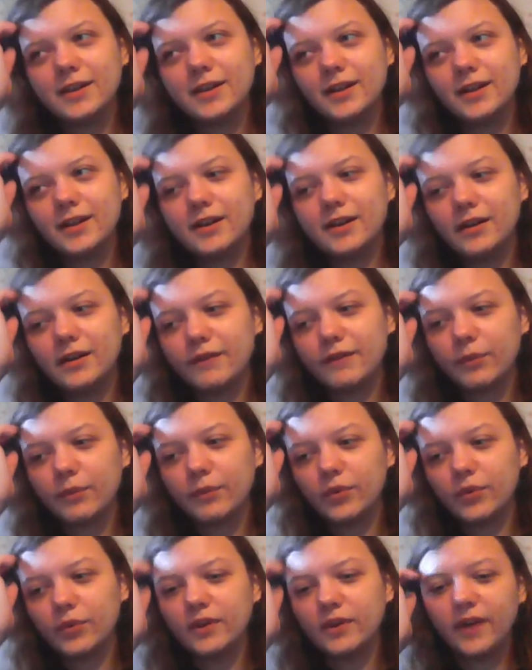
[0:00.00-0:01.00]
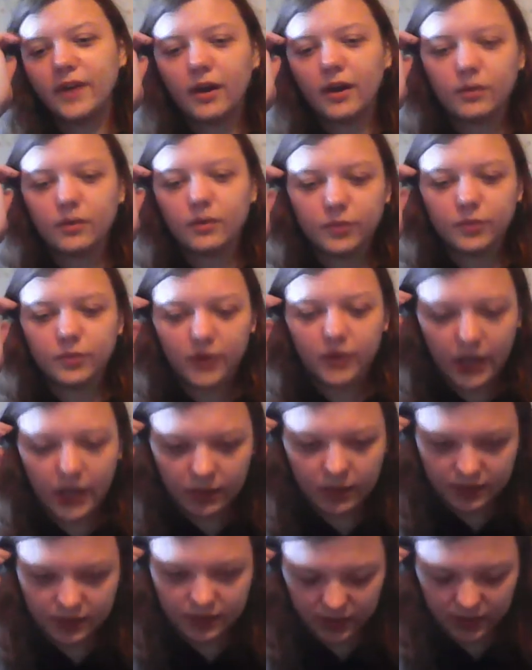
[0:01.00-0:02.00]
I felt pretty down, but
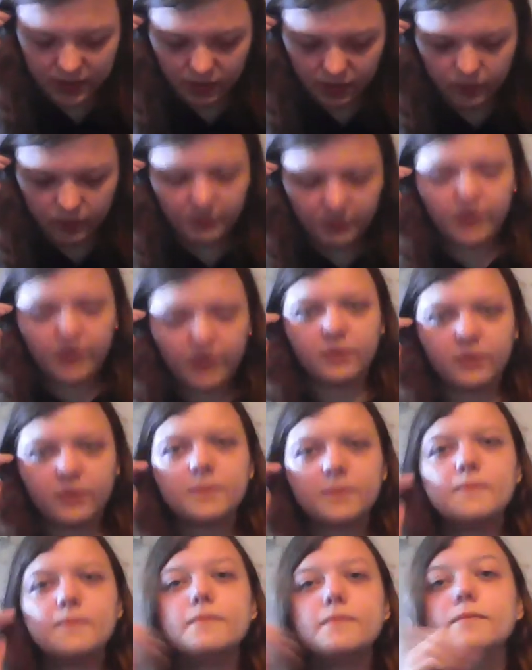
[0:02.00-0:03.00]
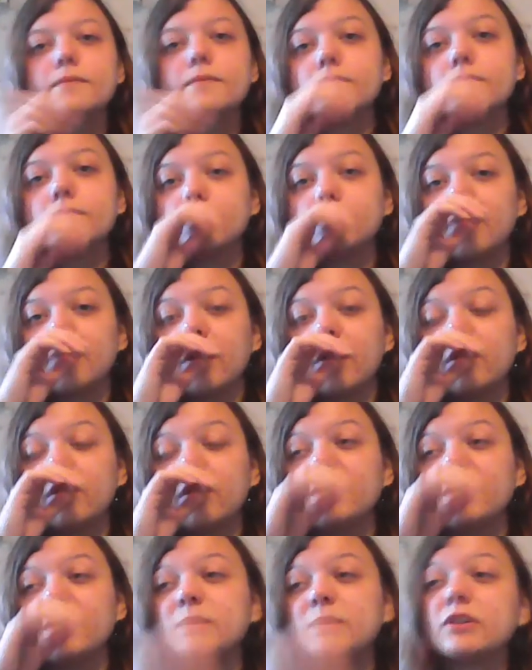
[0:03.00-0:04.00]
now it's getting a bit better. I don't know
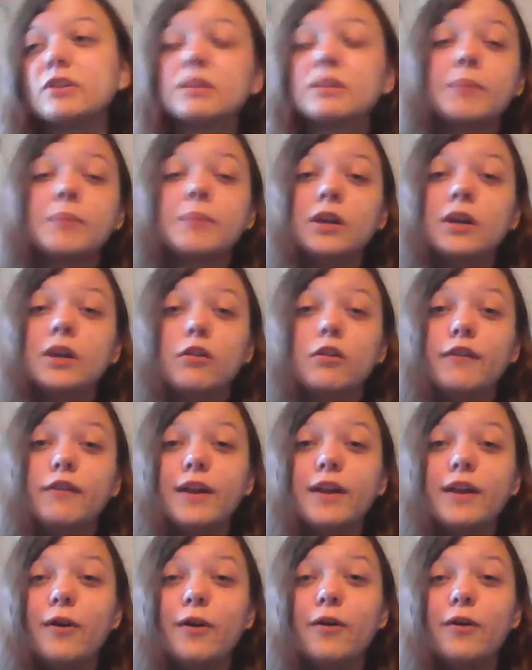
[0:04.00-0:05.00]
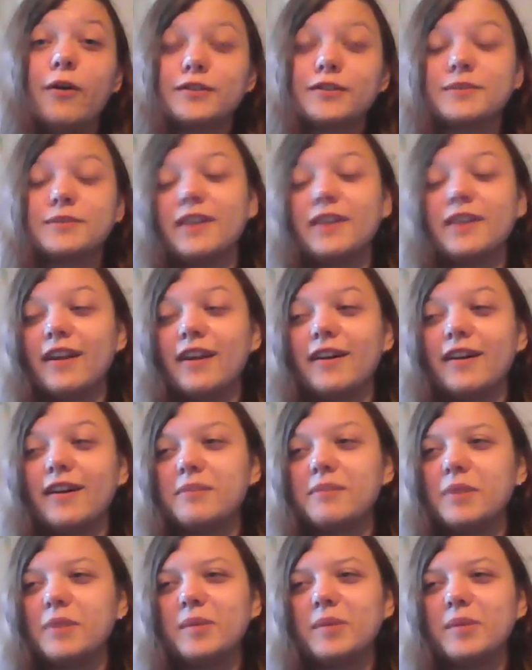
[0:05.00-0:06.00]
if it's because I'm making a video or something like that,
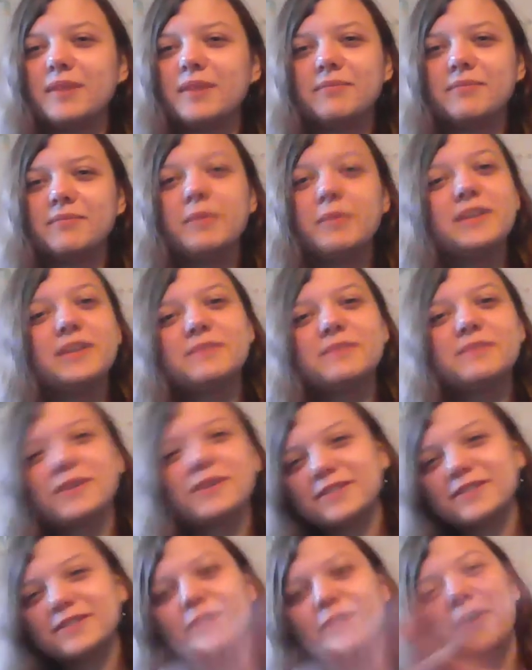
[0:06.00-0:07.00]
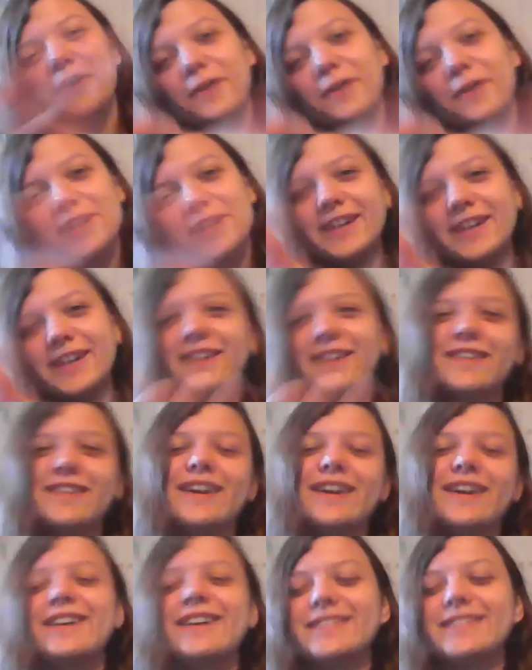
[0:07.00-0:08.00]
maybe. Maybe it's because you're all here,
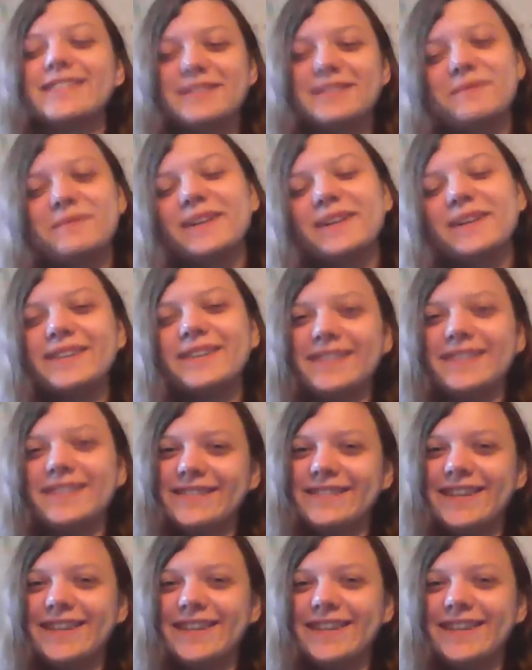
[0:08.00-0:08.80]
guys. It's pretty good.